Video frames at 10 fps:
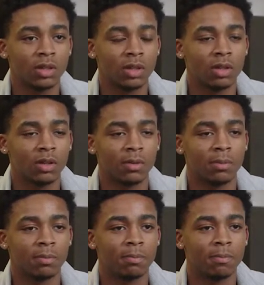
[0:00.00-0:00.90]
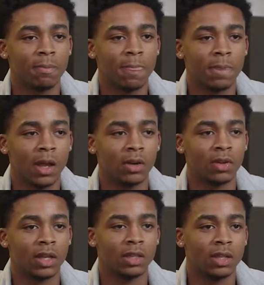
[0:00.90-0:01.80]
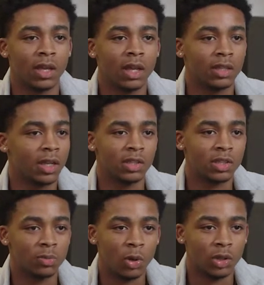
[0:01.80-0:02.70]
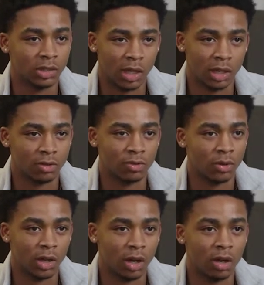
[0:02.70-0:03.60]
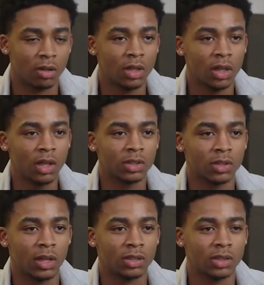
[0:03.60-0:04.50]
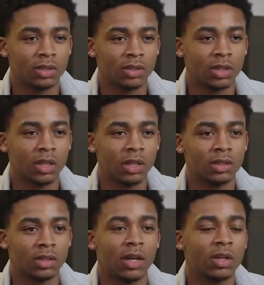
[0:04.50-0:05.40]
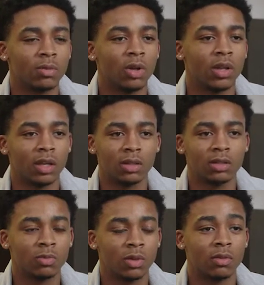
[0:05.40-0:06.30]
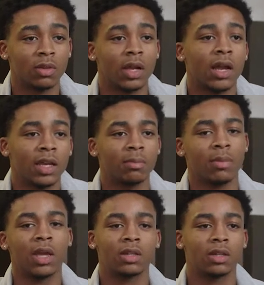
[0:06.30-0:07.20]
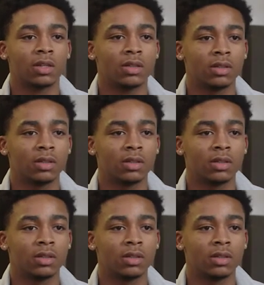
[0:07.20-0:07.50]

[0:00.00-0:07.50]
I know like inhaling any smoke is not good for you at all. So like just letting them know like like I can't make their